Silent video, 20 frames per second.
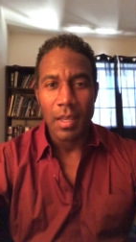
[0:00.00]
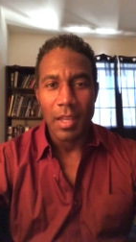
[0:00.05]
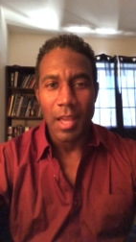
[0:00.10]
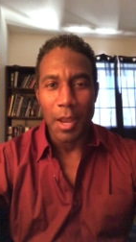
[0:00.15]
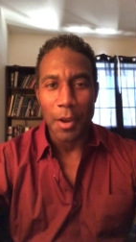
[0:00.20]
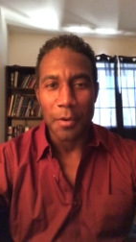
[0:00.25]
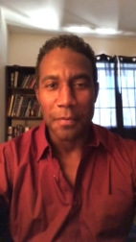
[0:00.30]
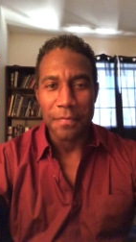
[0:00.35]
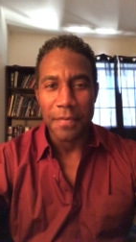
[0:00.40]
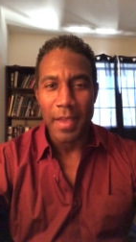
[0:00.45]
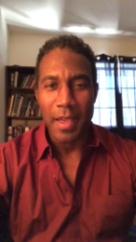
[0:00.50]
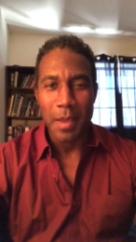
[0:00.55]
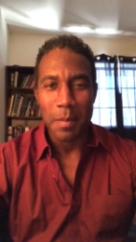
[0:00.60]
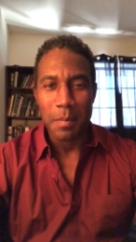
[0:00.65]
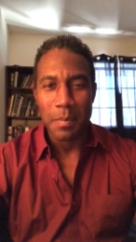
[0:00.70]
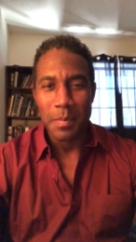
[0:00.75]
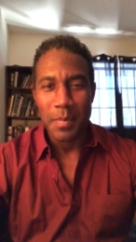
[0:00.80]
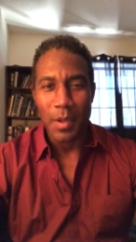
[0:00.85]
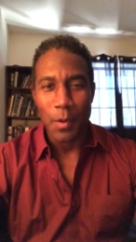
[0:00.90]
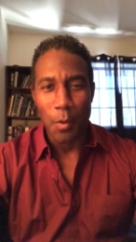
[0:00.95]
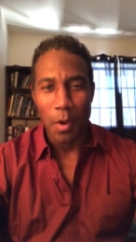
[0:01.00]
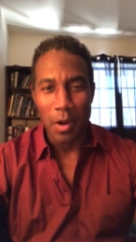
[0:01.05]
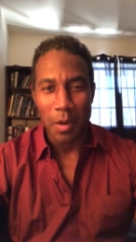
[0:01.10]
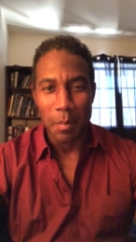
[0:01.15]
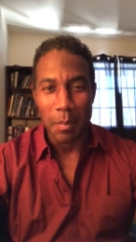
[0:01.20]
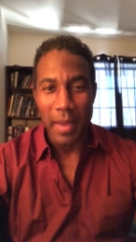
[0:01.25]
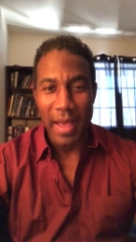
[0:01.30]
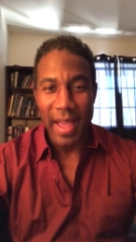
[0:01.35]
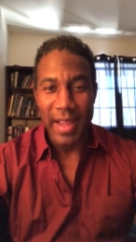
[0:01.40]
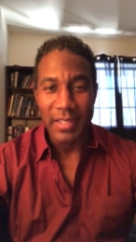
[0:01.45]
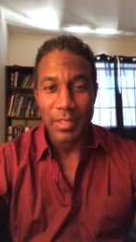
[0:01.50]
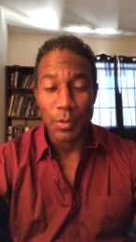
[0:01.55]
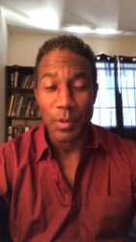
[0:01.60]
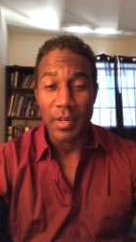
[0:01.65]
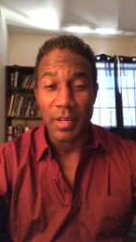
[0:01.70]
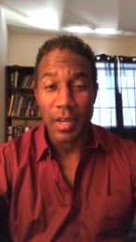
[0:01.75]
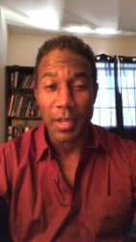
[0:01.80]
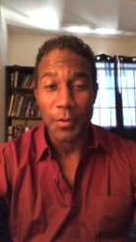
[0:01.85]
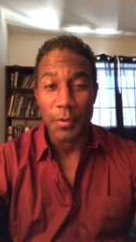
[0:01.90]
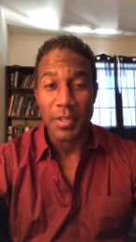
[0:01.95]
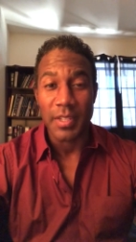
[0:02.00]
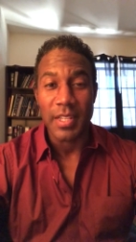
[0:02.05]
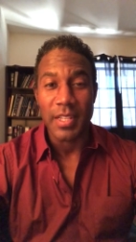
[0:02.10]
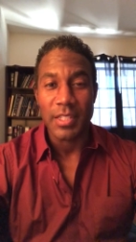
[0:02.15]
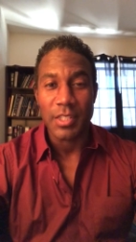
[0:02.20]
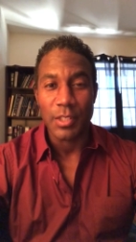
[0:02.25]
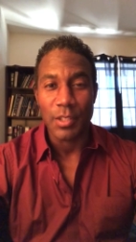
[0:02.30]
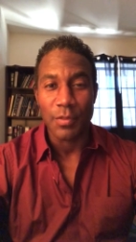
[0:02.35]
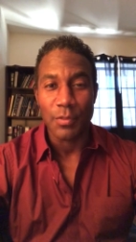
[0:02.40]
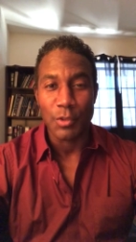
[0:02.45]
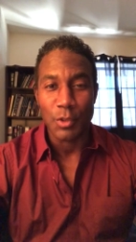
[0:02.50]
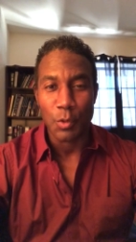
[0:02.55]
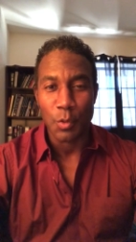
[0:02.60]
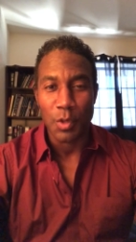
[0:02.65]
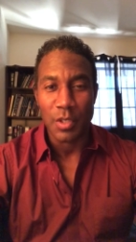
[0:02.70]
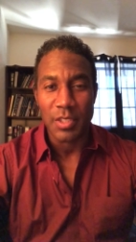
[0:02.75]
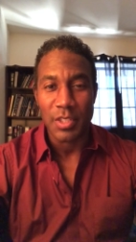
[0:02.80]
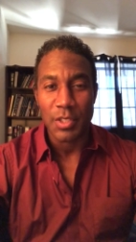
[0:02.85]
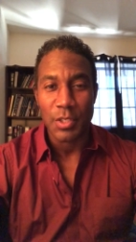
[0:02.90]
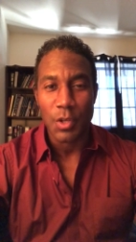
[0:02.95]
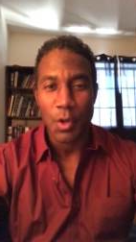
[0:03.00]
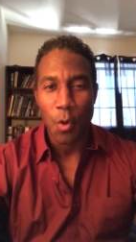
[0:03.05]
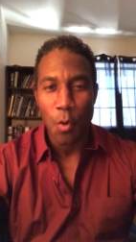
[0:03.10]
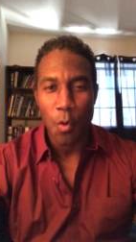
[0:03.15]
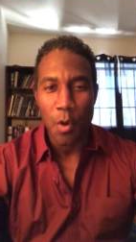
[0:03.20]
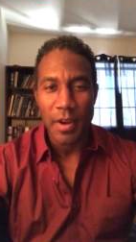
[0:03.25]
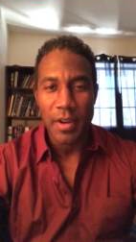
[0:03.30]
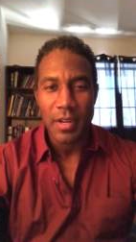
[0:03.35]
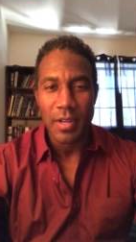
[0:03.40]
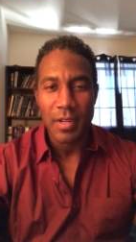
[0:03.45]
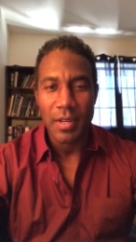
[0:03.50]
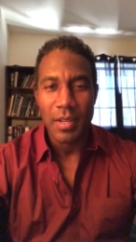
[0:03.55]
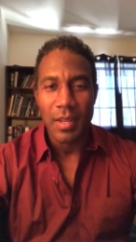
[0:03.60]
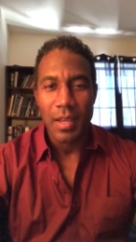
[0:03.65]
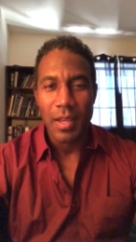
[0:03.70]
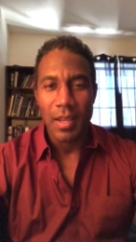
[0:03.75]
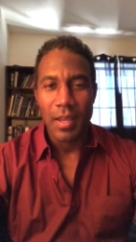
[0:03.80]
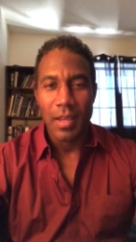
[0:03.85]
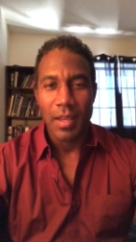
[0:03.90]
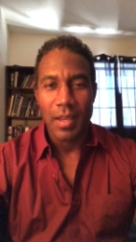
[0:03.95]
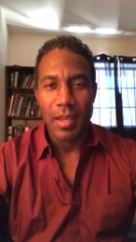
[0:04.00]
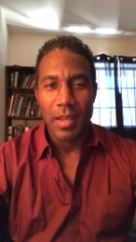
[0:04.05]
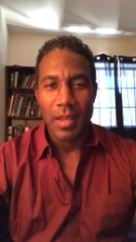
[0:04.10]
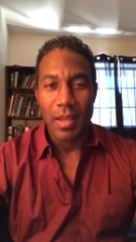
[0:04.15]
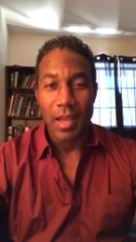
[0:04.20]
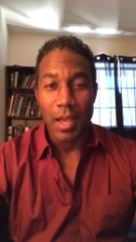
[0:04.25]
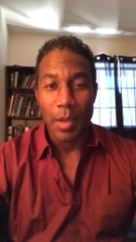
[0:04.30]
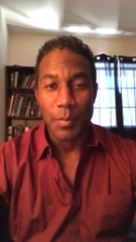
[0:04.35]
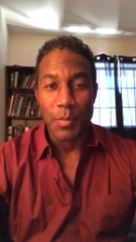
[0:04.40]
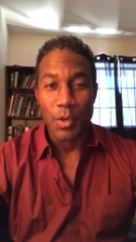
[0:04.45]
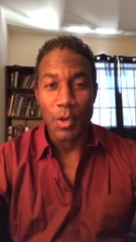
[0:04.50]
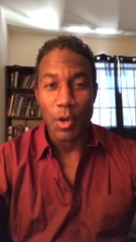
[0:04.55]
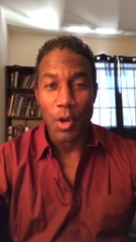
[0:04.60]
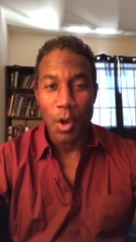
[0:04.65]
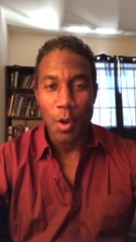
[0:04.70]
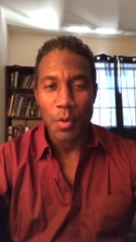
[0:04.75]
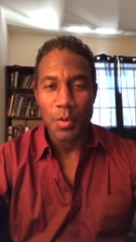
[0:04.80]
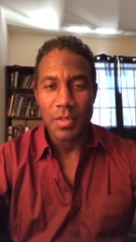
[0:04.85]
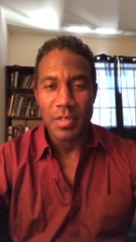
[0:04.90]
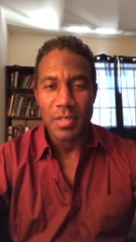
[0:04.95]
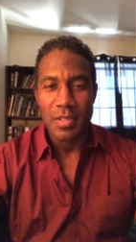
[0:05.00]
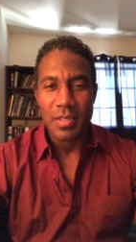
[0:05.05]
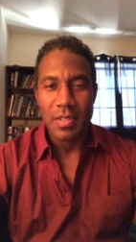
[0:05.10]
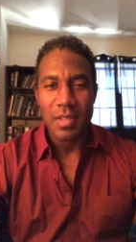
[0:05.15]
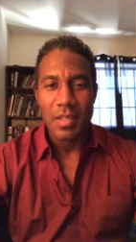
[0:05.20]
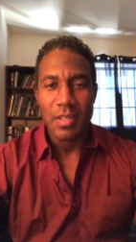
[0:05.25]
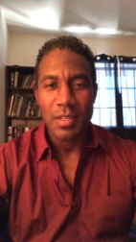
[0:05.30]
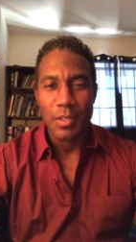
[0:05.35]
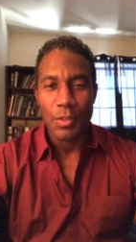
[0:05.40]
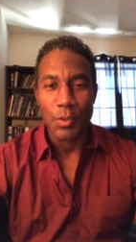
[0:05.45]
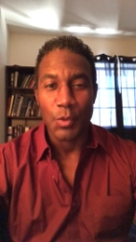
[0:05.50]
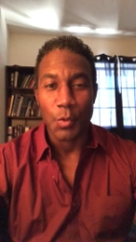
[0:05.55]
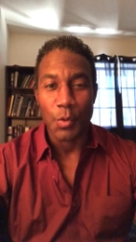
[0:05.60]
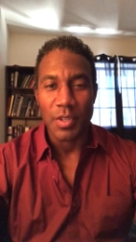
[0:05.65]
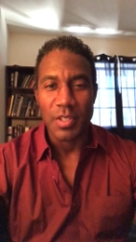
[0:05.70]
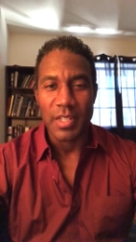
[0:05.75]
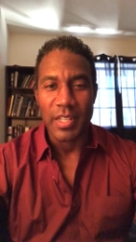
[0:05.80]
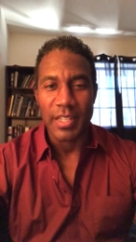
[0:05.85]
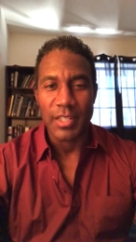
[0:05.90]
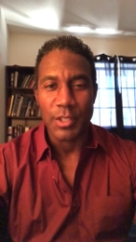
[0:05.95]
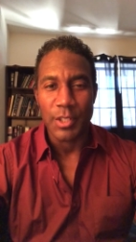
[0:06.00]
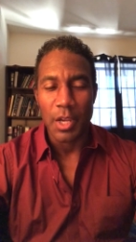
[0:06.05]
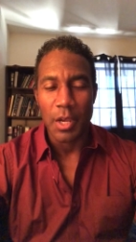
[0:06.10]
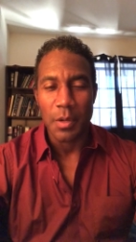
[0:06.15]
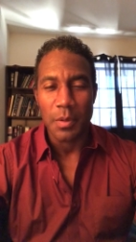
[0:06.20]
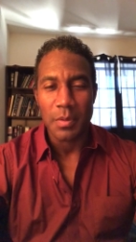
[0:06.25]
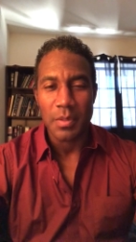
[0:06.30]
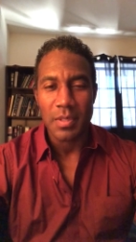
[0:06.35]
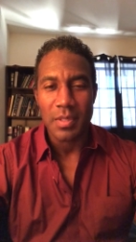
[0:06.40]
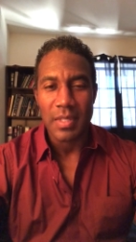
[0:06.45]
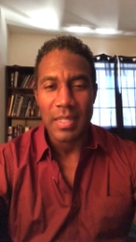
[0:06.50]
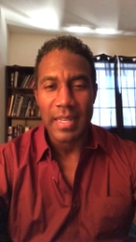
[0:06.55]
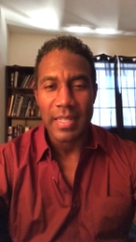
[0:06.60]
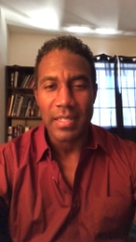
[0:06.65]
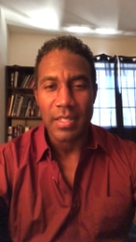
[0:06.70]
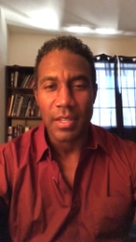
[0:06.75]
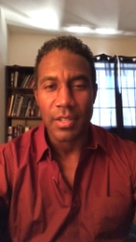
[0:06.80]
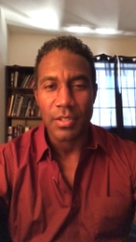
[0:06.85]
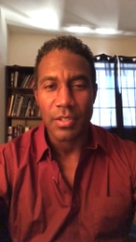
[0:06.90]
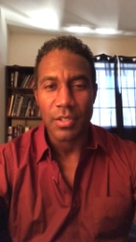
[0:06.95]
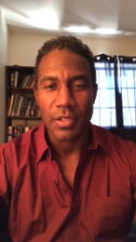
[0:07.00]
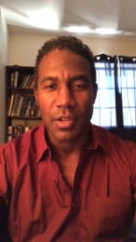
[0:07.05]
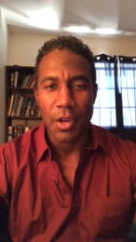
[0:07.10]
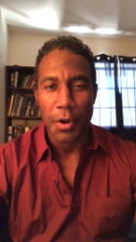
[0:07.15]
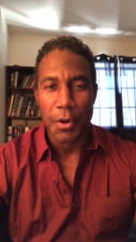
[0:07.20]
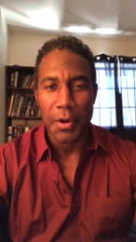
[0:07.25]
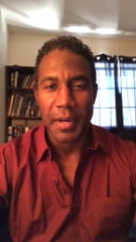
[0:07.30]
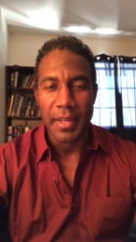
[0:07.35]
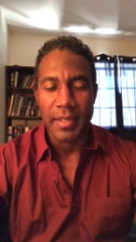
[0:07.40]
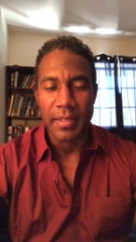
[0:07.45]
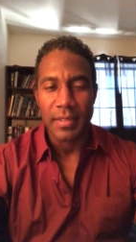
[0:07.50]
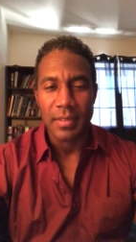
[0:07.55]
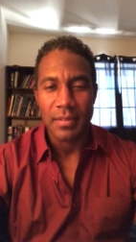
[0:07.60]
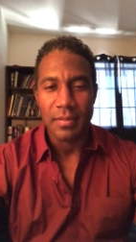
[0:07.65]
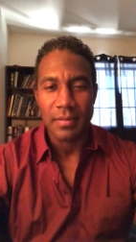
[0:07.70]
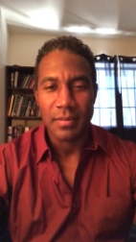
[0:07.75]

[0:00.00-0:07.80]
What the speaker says: Hello, fam, and welcome back to another edition of George's Corner. I'm your host, George Lee Jones. Let's get started.